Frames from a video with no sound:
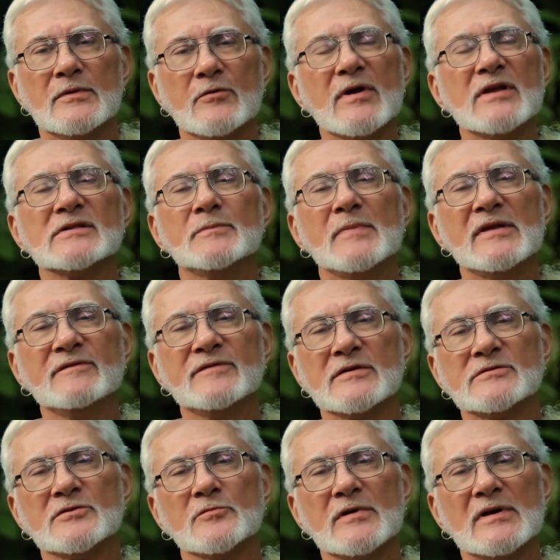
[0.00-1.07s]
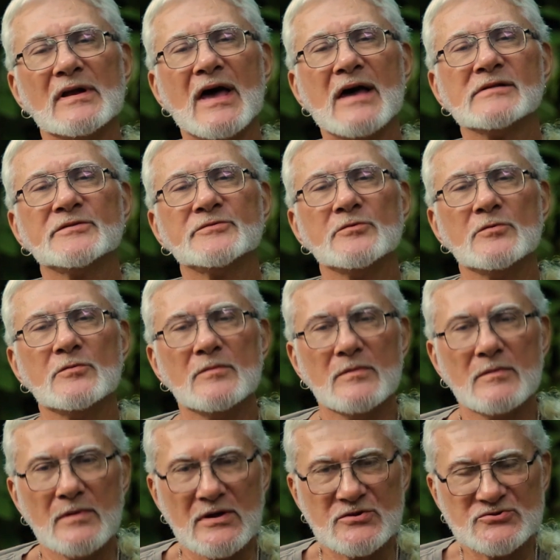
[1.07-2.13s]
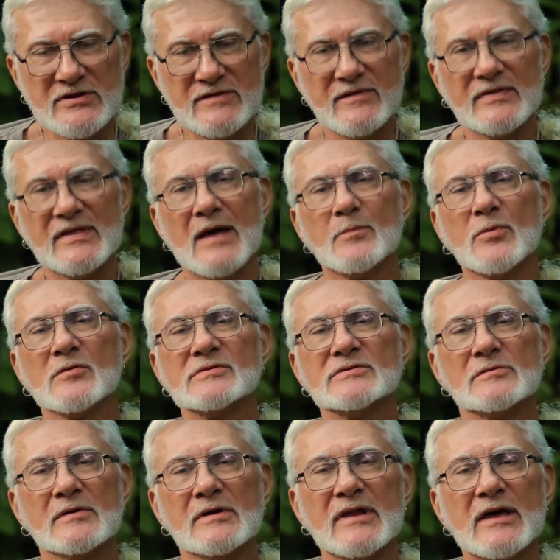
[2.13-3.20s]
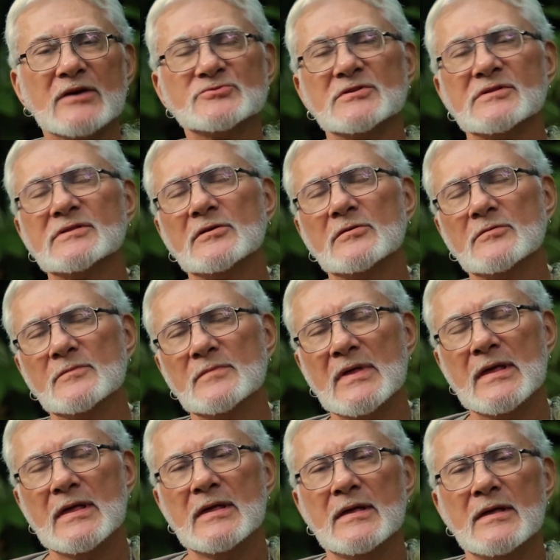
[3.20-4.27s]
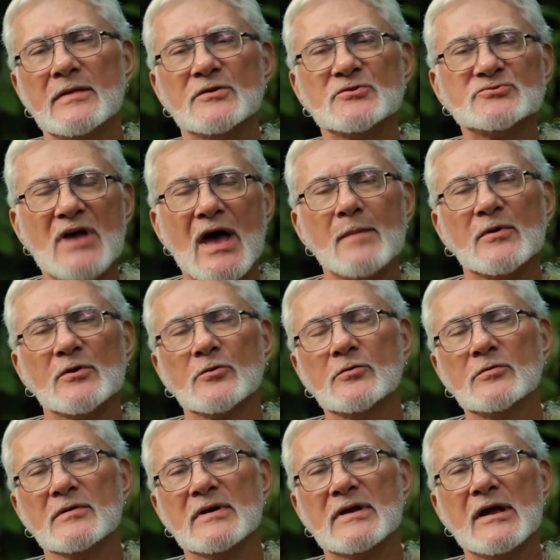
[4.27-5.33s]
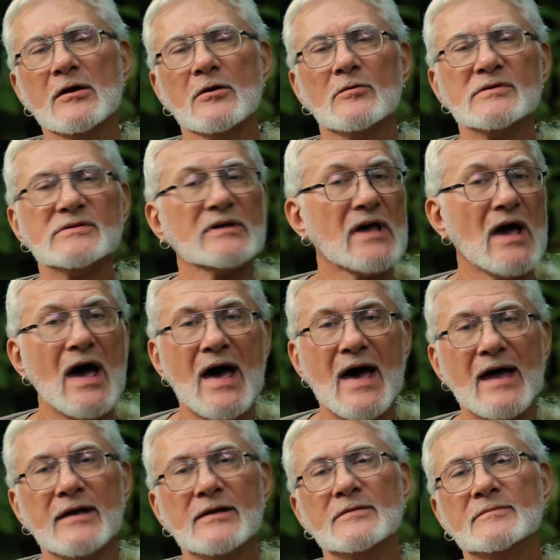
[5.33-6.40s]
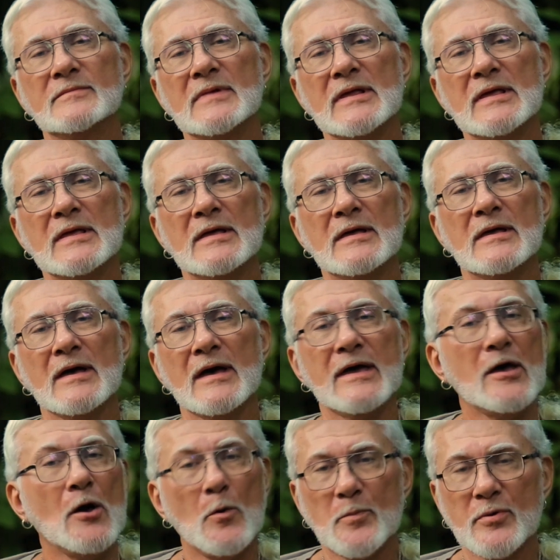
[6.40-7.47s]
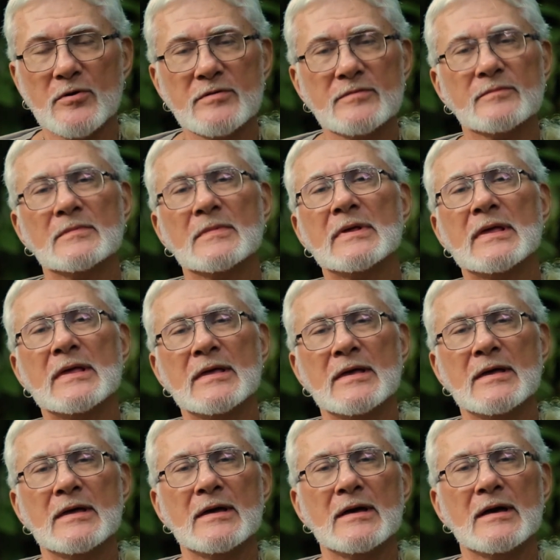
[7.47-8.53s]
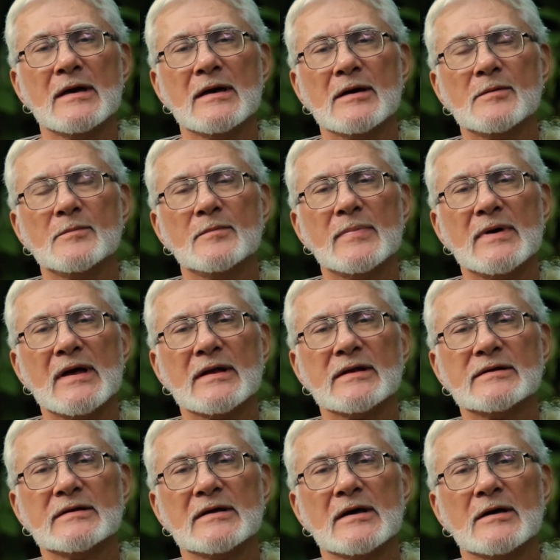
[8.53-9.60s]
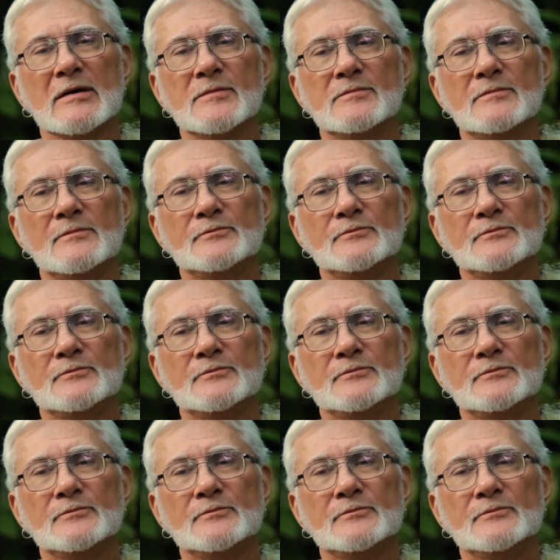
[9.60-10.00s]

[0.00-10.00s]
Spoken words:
greatest benefits are realized through achieving that personal connection. So the shaman or curandero is a guide, a helper, but the